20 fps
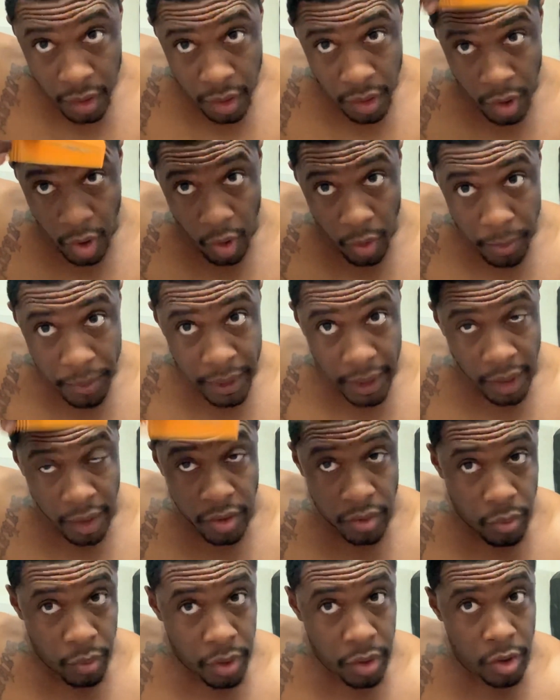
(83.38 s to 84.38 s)
Comb it out.
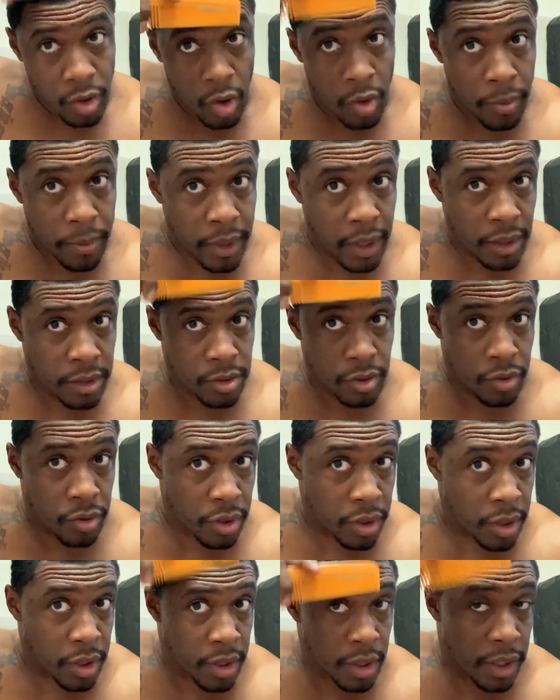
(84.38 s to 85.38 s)
You want to comb it out so you
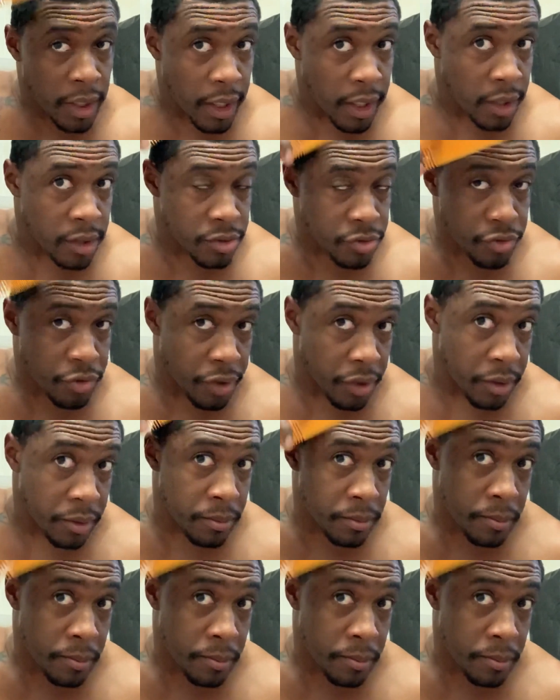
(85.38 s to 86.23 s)
can get the hair straight.